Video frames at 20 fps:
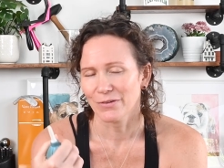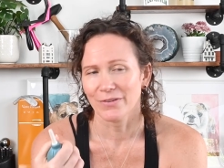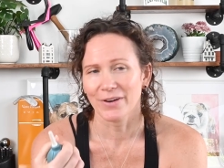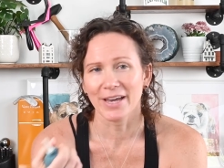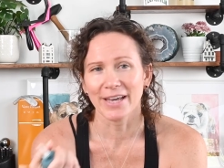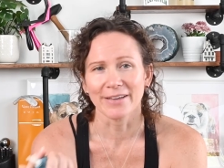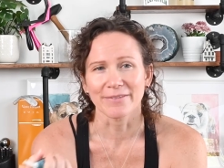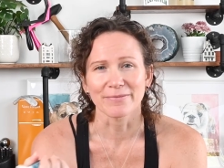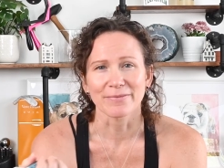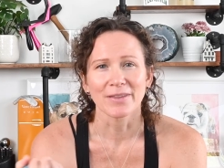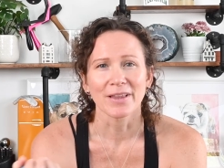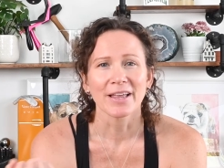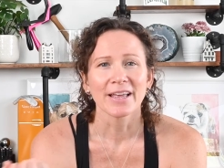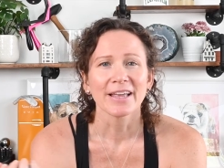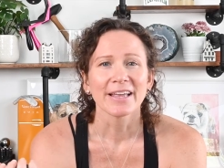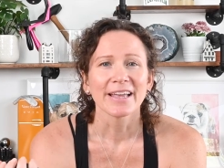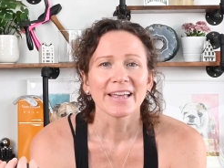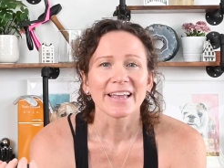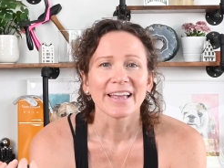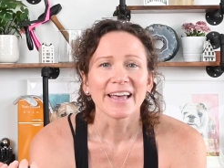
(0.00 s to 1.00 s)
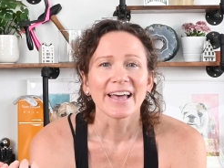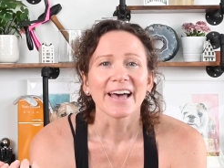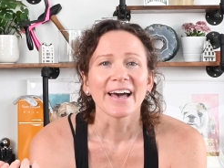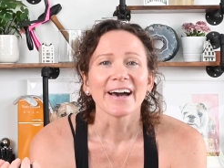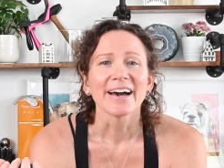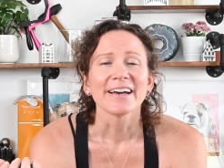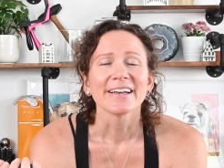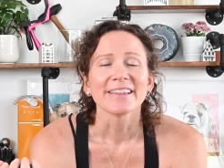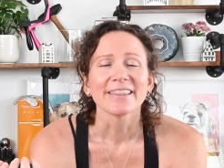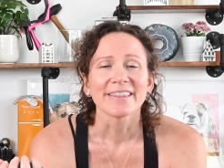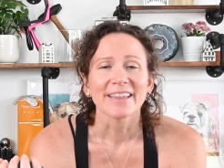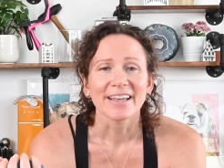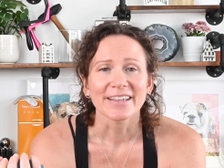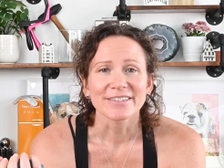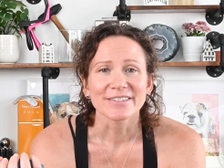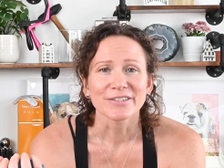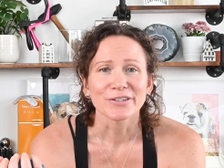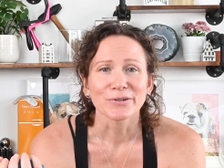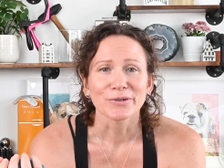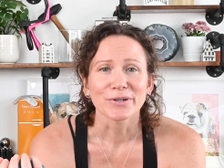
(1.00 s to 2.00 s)
Great.
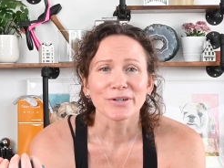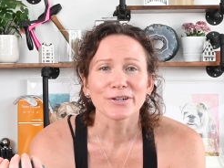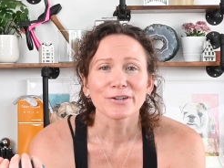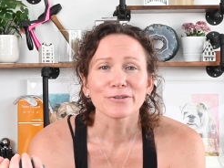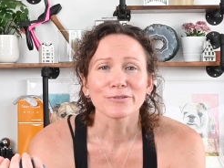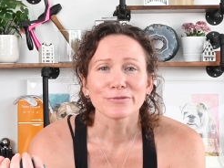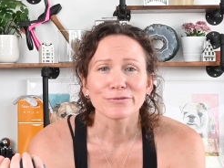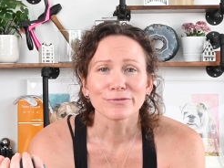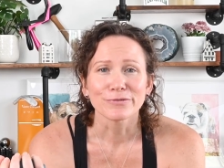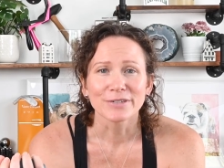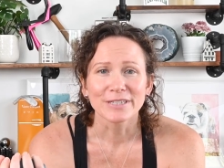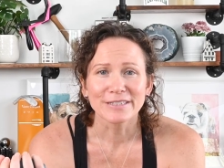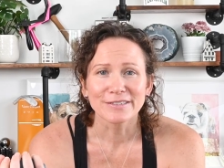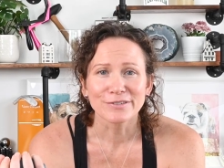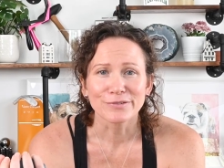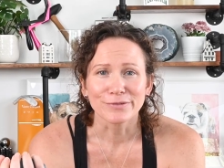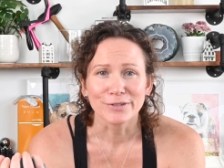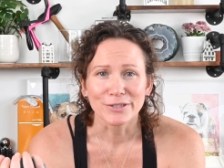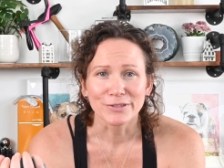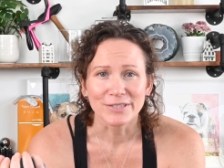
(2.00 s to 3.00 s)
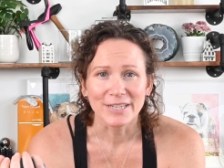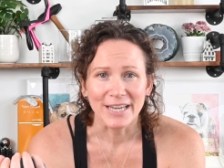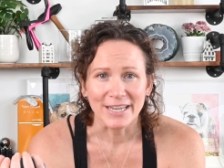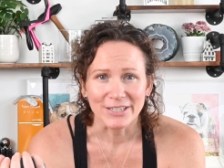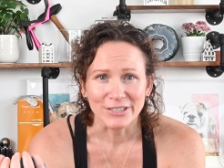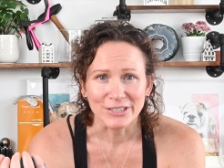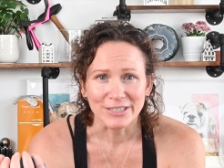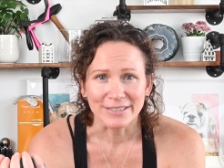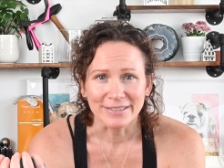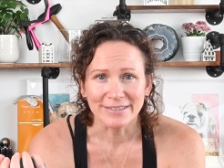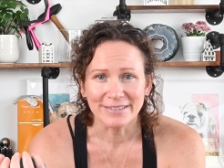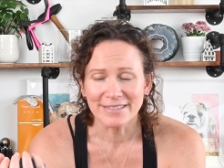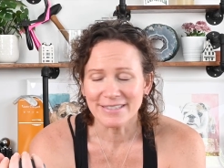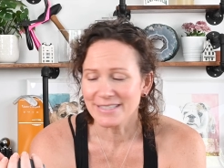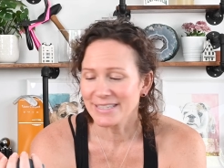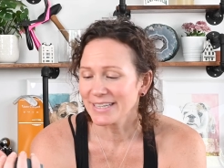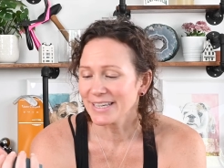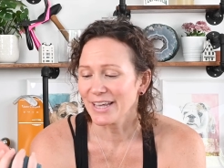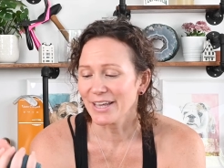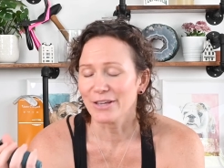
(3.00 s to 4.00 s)
That's your wrist
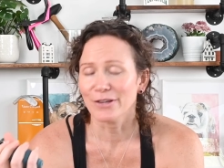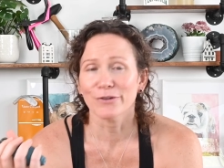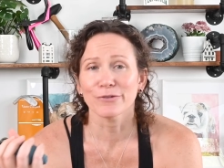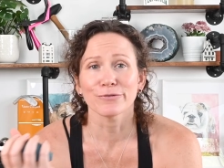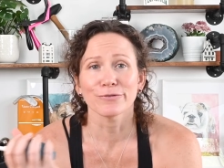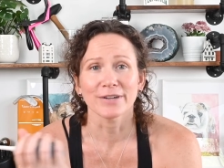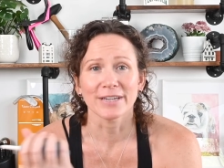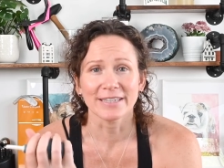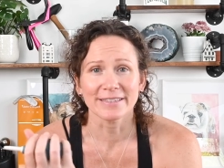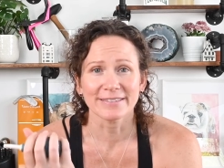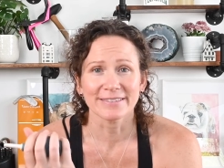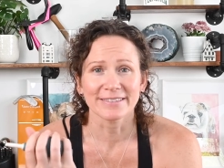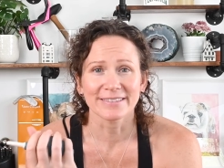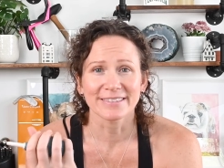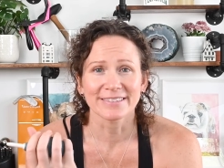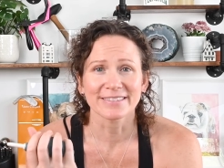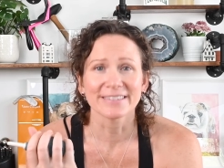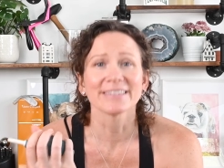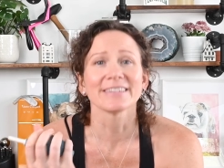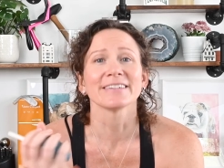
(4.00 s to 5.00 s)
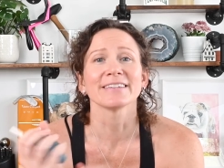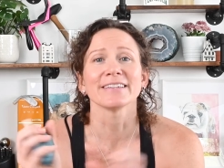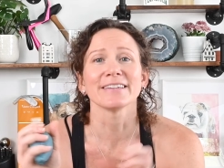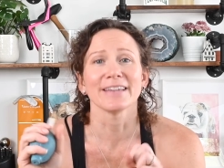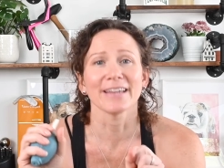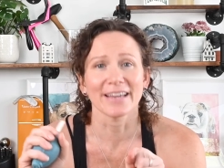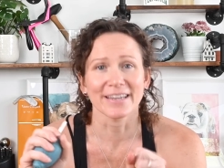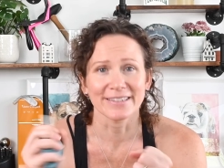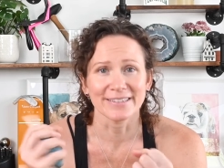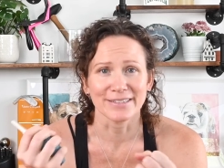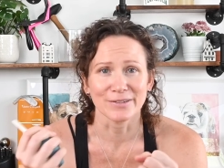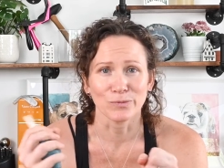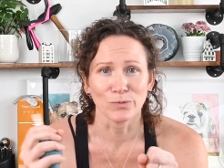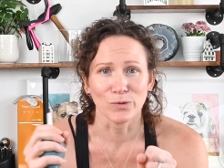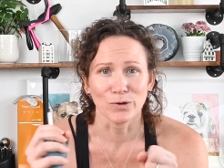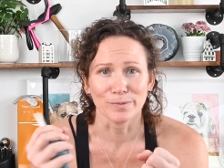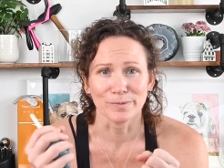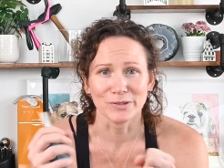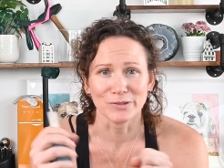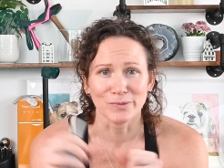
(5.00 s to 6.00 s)
rotations to get your wrists nice
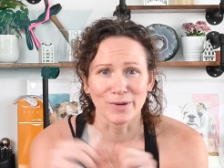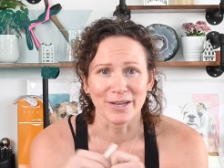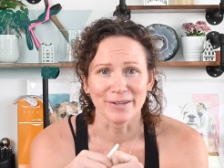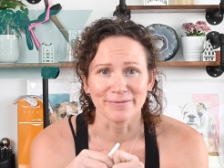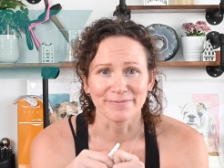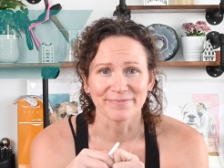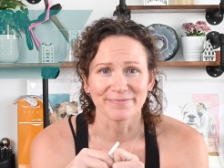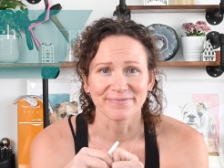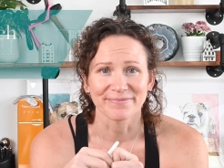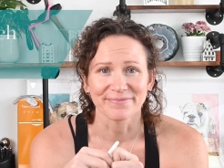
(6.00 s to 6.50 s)
and warm as well.